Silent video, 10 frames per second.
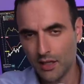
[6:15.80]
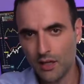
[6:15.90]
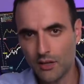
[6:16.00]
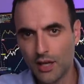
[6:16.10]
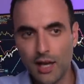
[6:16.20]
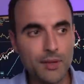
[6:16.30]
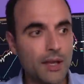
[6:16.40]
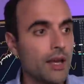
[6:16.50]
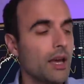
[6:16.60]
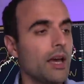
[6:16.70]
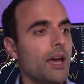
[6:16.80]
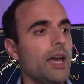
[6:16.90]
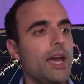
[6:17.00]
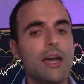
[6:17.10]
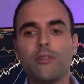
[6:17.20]
Okay, I'm like,
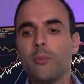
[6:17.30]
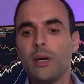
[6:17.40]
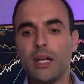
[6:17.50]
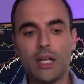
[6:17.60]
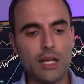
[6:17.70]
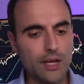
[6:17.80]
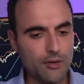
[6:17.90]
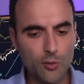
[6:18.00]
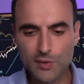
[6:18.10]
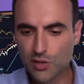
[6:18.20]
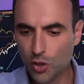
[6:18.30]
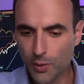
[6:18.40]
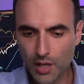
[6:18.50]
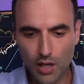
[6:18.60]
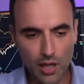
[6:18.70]
hey everybody, I don't know what's
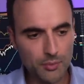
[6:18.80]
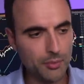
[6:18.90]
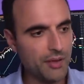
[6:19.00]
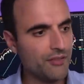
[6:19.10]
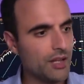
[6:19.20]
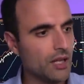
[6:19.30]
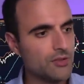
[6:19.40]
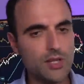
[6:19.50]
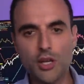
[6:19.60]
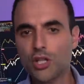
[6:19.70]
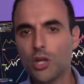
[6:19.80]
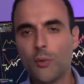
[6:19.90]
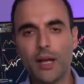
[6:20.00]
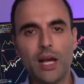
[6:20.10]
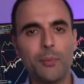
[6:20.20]
going on, but my video's not
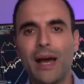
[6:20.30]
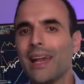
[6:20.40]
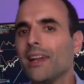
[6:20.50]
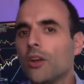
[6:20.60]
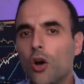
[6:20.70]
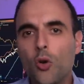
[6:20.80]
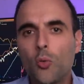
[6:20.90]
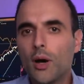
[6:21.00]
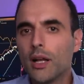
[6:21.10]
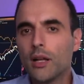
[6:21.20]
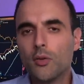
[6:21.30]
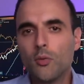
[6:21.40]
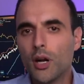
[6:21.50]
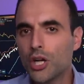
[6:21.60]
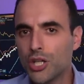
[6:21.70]
showing up. I didn't know what a
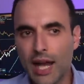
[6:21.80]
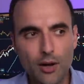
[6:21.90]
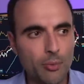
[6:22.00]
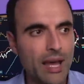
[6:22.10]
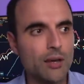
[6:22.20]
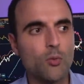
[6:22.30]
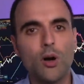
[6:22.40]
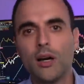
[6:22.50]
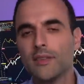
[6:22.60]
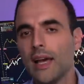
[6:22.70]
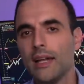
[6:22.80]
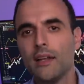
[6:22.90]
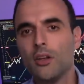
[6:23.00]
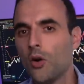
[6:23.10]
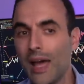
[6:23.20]
what a shadow ban was. I
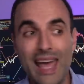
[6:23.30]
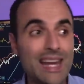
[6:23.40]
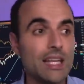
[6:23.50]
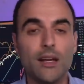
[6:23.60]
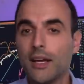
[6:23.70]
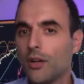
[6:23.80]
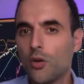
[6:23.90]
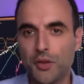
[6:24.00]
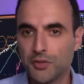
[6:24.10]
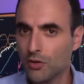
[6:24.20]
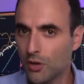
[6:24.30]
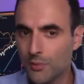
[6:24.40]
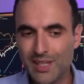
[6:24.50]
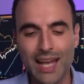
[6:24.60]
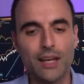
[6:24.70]
didn't know any, I didn't know the
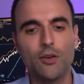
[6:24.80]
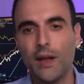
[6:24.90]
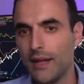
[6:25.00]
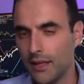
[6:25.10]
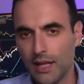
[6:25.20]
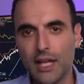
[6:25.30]
terms, I didn't know anything.